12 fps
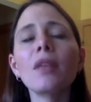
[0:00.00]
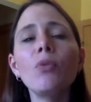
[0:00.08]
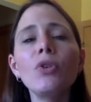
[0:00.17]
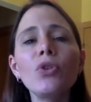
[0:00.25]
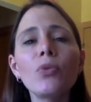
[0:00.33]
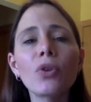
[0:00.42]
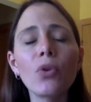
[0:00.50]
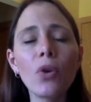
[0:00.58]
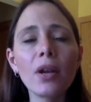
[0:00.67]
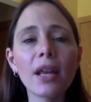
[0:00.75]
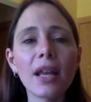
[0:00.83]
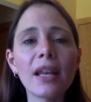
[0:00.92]
When you
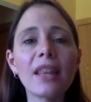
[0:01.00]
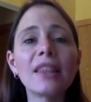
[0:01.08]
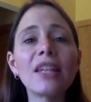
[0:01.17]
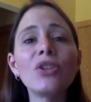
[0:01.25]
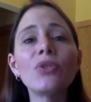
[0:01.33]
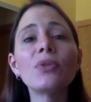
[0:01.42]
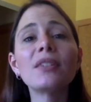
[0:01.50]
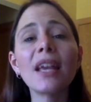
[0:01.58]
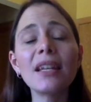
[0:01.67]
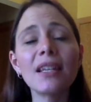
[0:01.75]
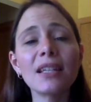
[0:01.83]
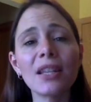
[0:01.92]
record it, then you
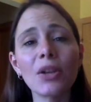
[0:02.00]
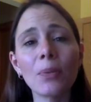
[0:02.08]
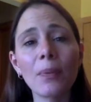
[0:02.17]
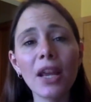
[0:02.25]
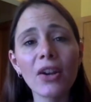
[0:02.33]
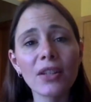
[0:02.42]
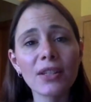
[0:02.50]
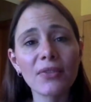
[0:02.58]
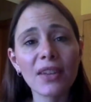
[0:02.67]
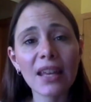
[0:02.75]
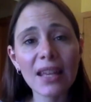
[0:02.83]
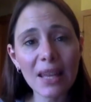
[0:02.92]
send it to their parents
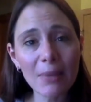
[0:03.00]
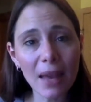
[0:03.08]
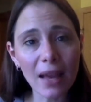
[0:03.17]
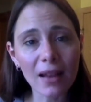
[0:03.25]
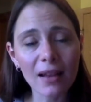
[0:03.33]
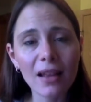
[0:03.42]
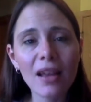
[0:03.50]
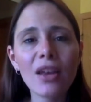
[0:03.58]
via email.